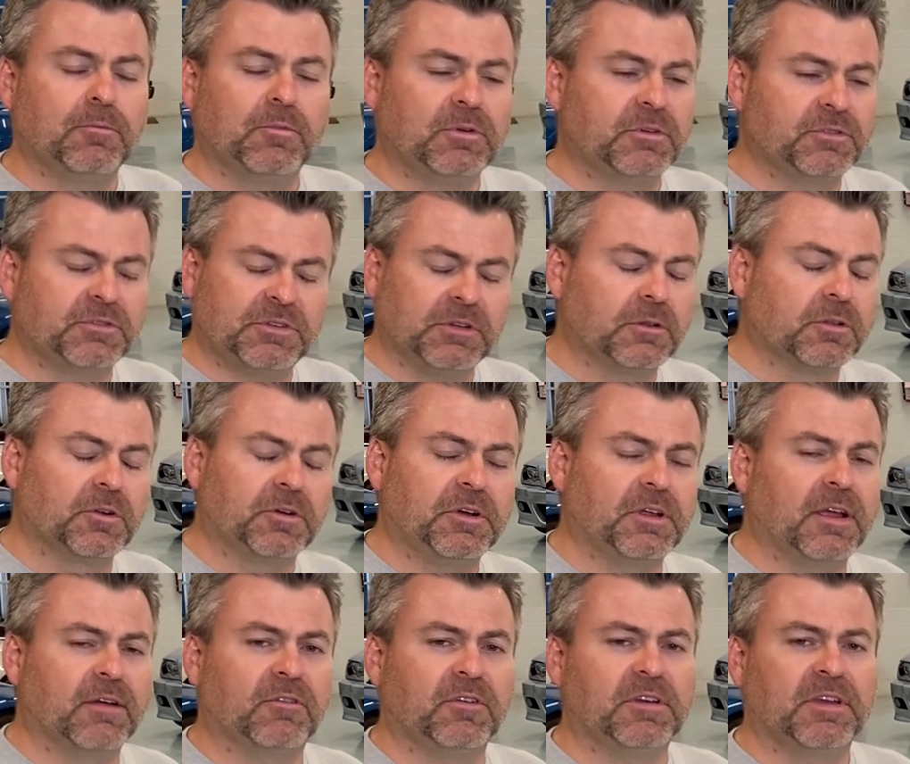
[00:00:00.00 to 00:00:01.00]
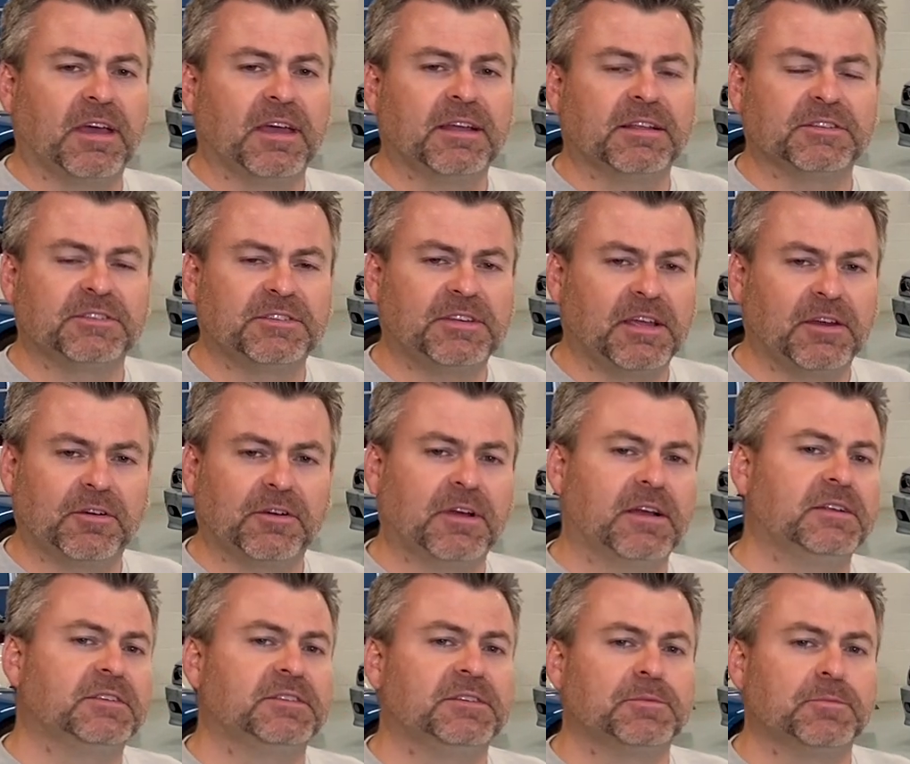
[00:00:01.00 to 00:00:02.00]
and we're still learning every day and
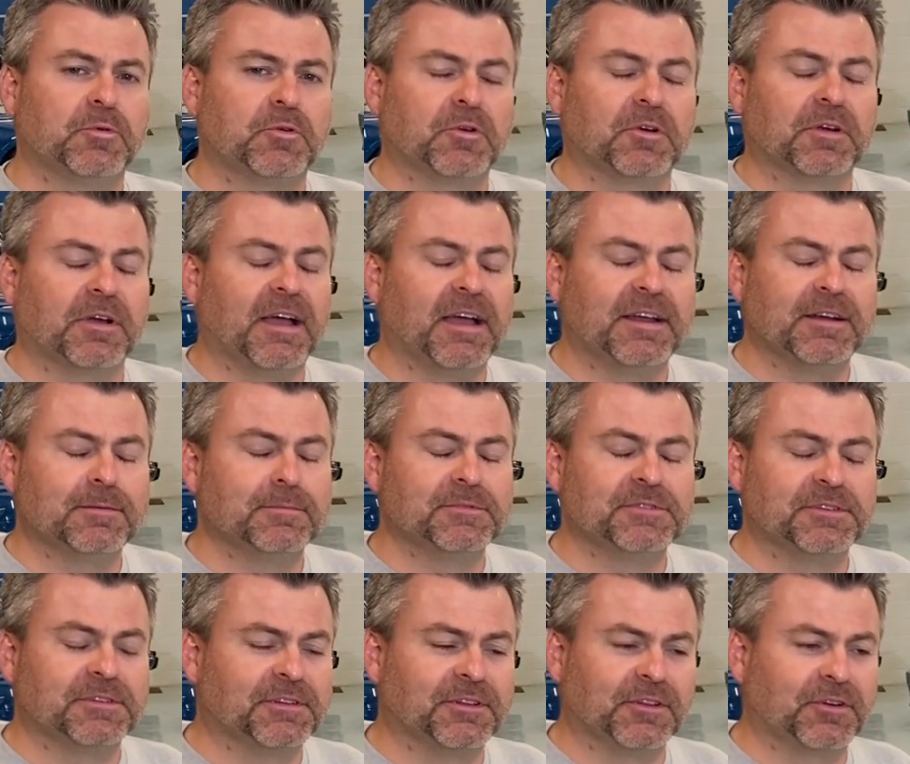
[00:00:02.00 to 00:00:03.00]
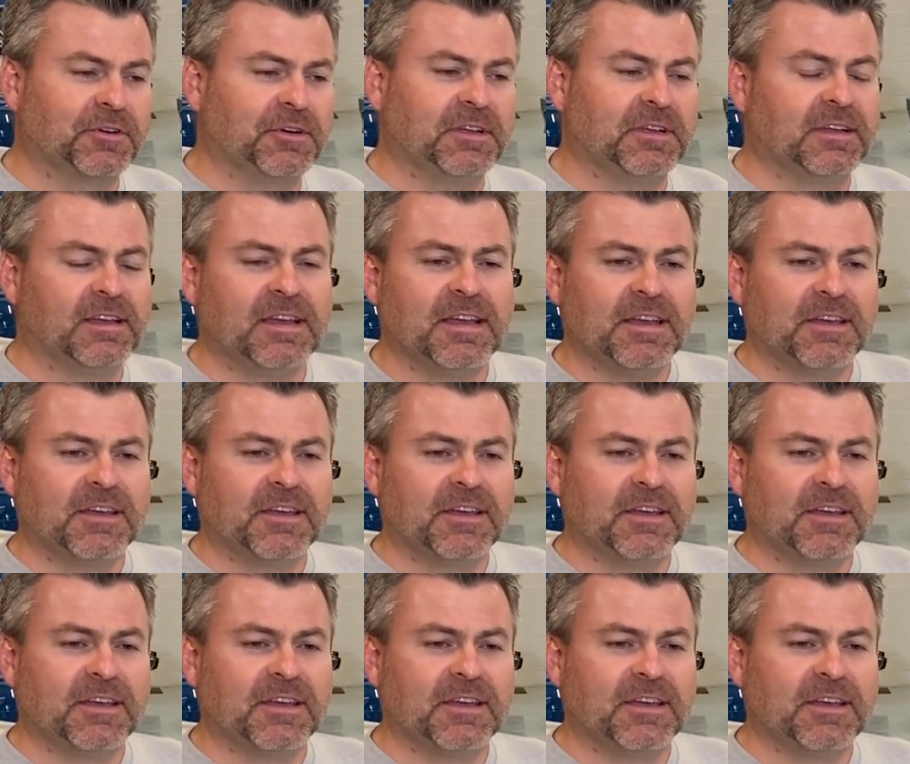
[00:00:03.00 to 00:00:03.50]
standardizing more items and learning